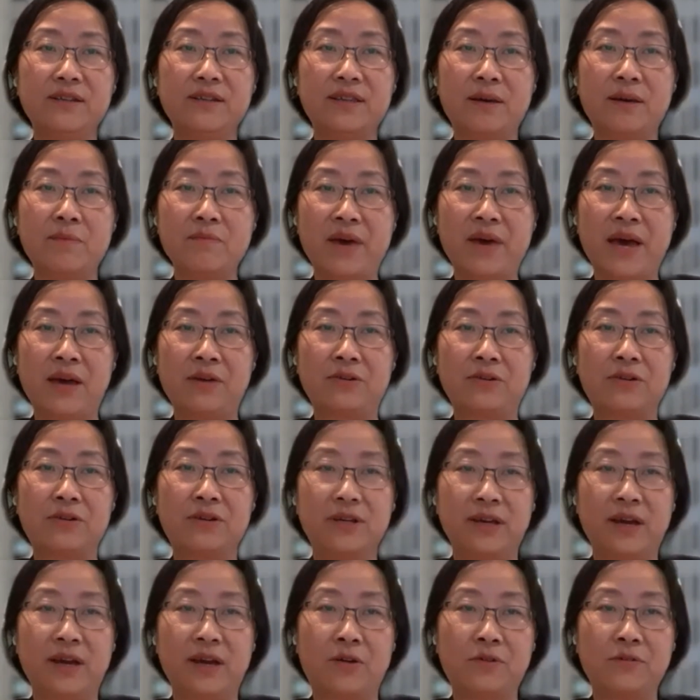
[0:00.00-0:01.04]
that matter
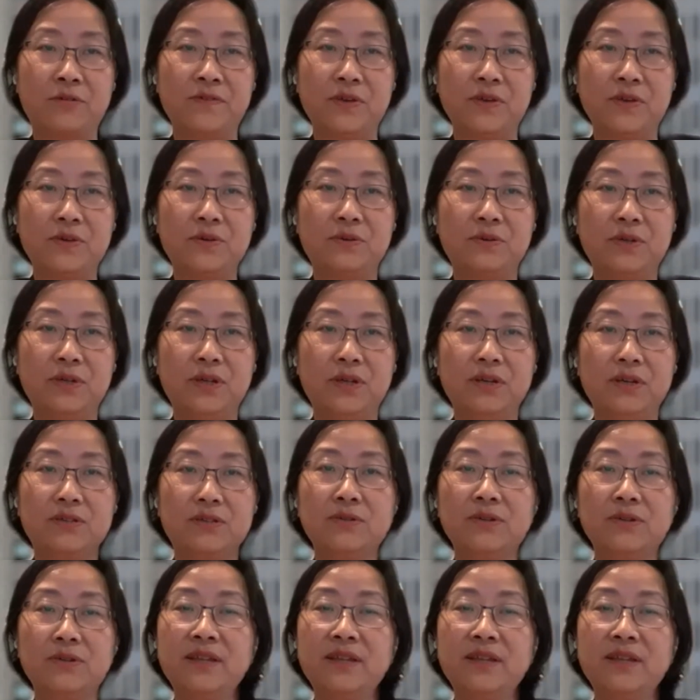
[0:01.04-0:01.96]
in our view. So